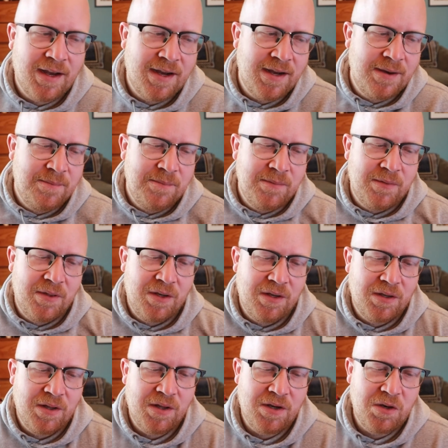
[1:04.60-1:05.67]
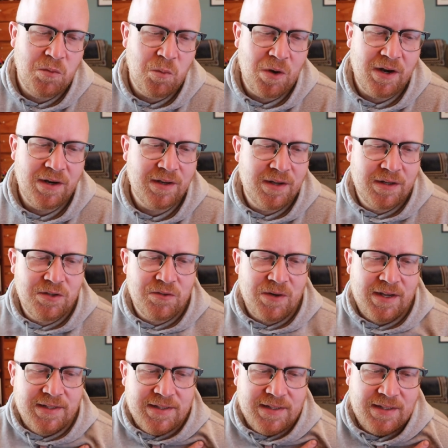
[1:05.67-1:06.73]
um, that, that you want
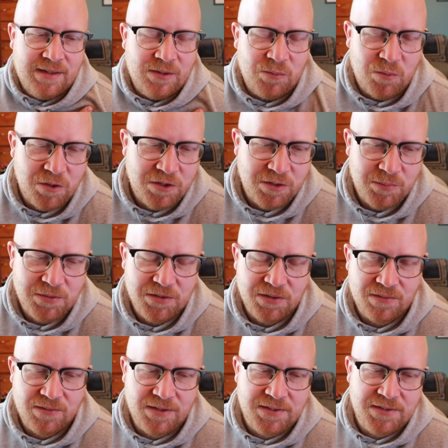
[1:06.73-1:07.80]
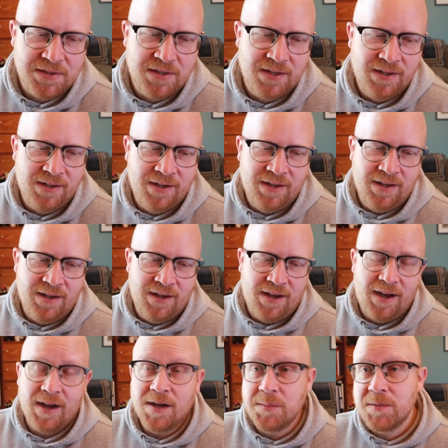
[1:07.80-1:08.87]
addressed in the worship service.
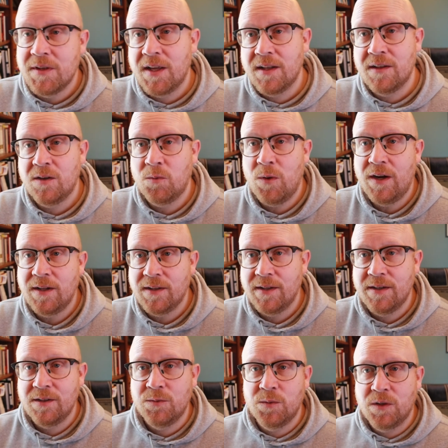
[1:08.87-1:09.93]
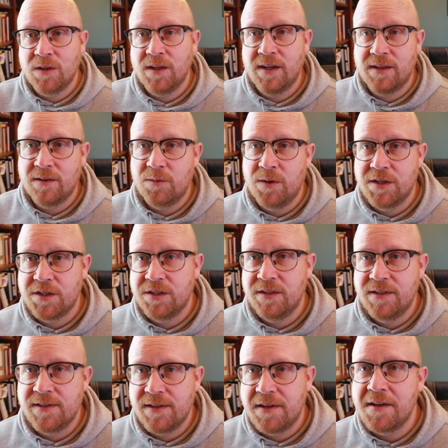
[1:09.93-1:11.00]
Um, then a little while later, we'll collect the
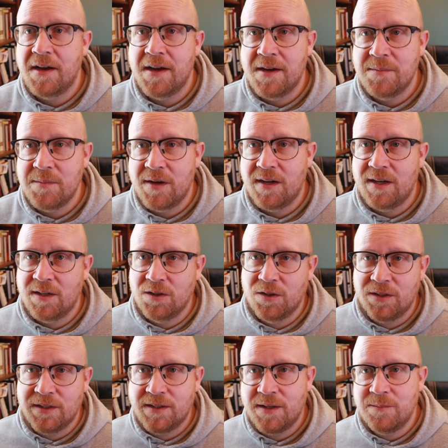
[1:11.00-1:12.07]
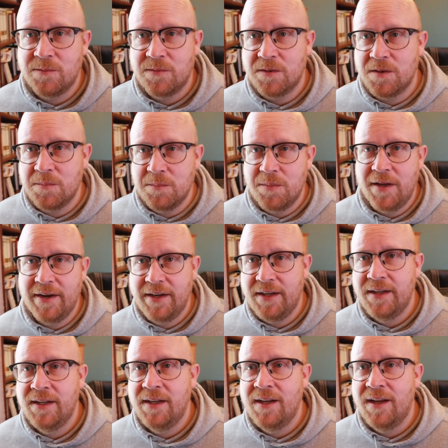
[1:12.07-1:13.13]
questions. Um, I'll look at them for a
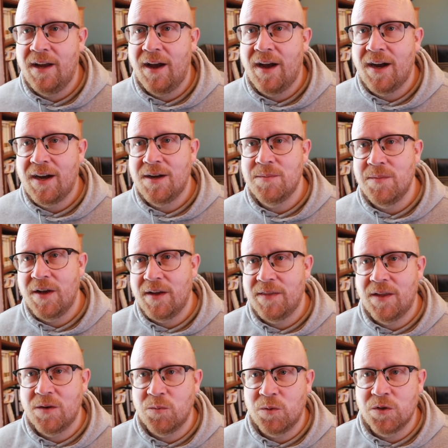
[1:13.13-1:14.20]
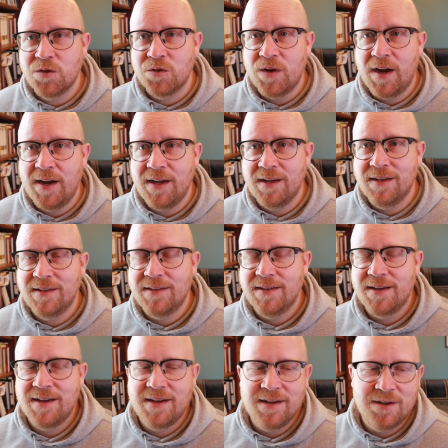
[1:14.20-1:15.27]
minute, um, and then we'll try and
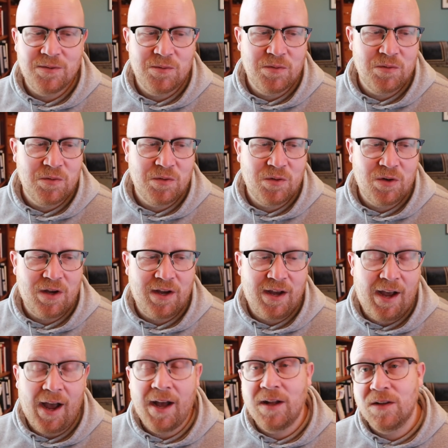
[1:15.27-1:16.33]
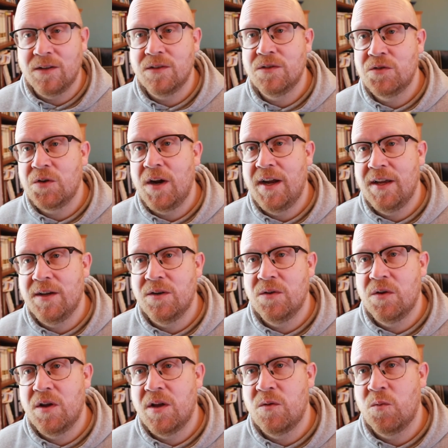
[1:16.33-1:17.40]
uh, I'll try
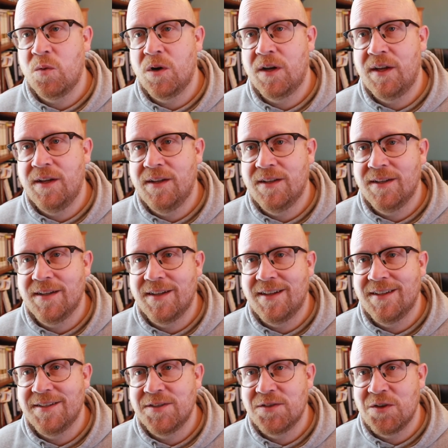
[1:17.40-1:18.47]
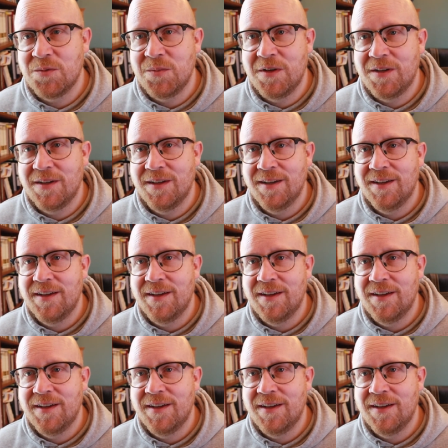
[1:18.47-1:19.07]
and, and work in a sermon